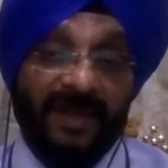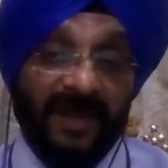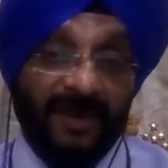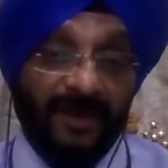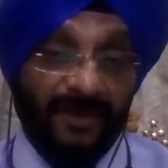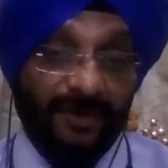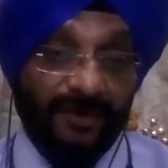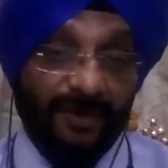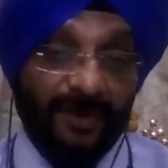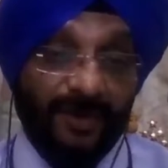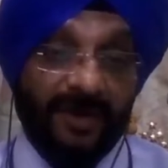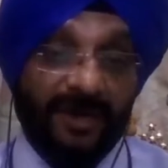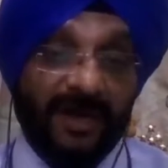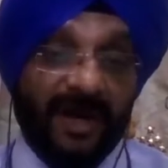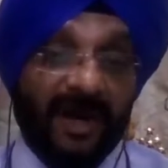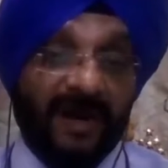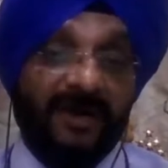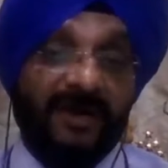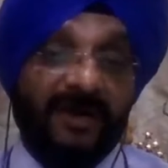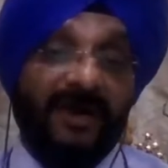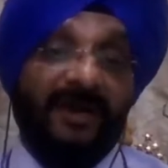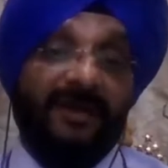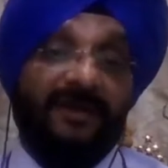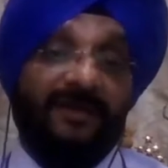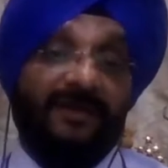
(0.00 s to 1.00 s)
get into a
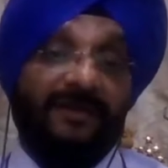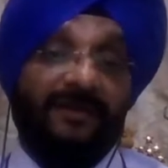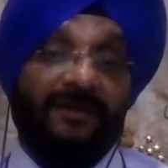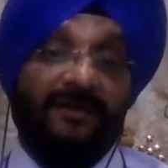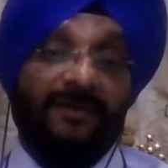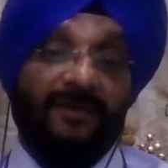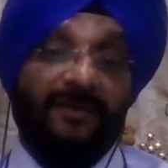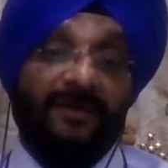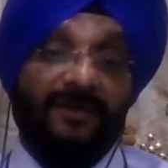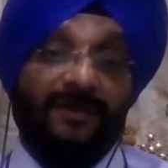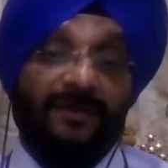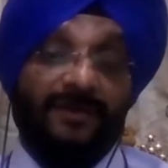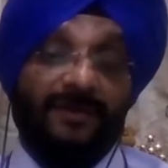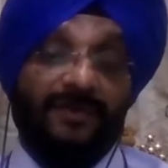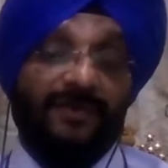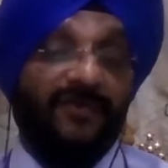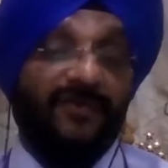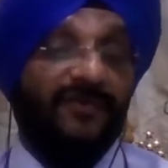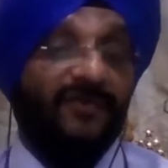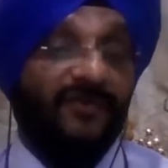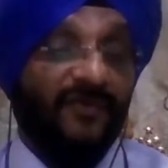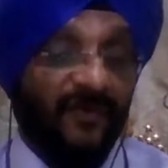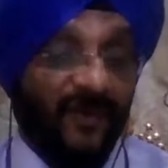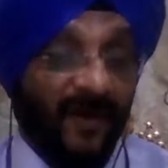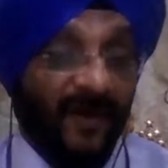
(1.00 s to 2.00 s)
darknet to
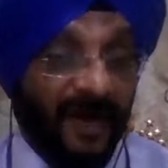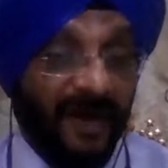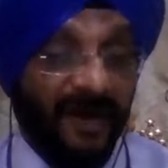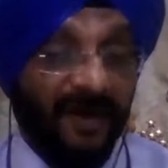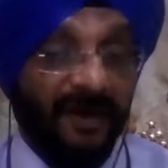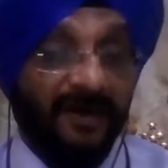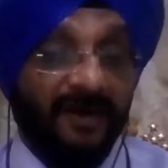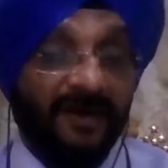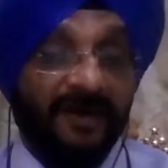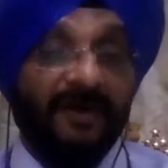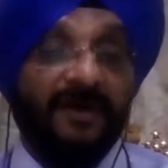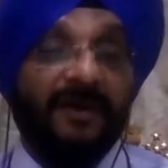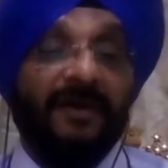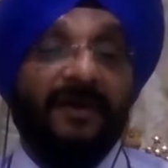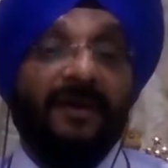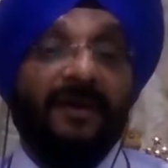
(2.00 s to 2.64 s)
find